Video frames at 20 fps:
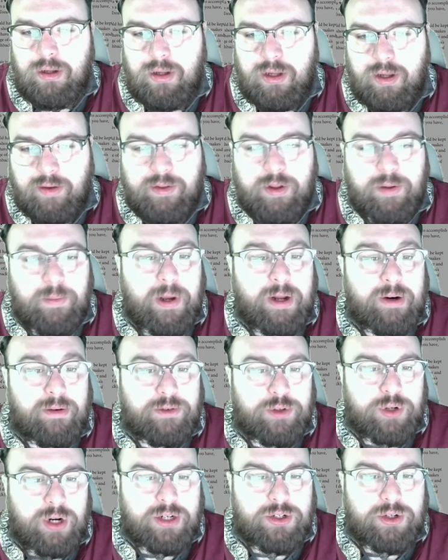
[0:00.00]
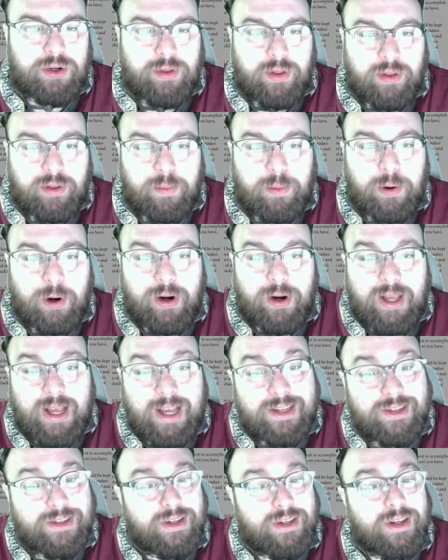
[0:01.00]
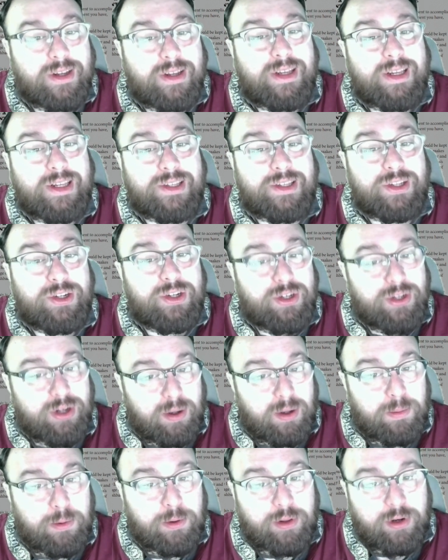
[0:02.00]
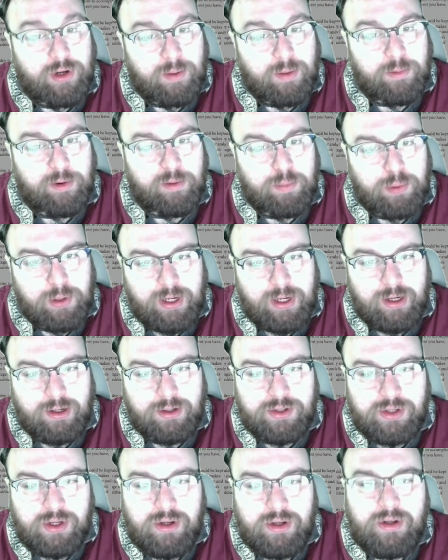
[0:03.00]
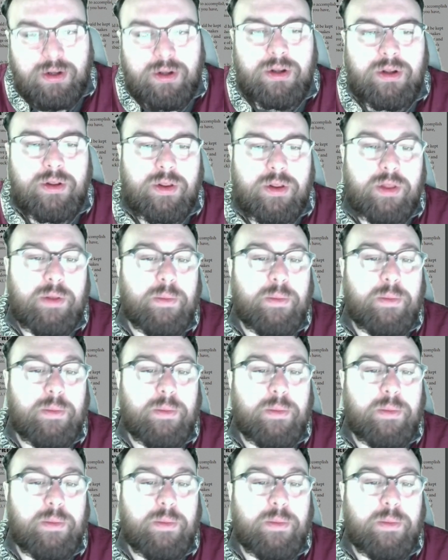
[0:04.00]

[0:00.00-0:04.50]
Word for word: If the amount of treasure that the party has is double the number of players, then the